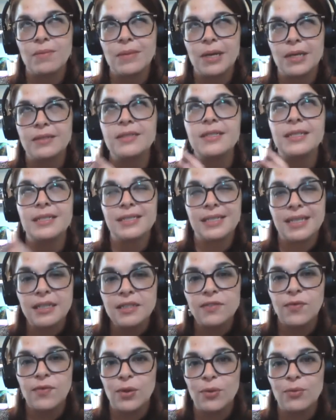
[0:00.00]

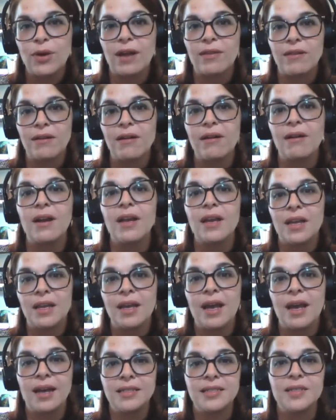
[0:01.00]
successful, rather,
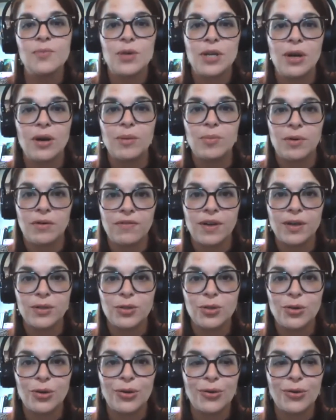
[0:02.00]
as a PR
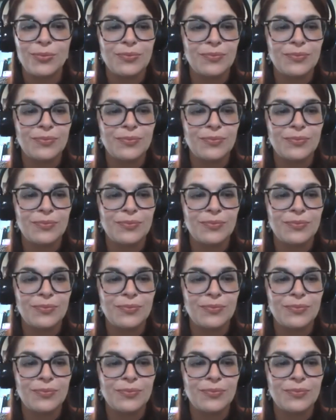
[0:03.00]
professional.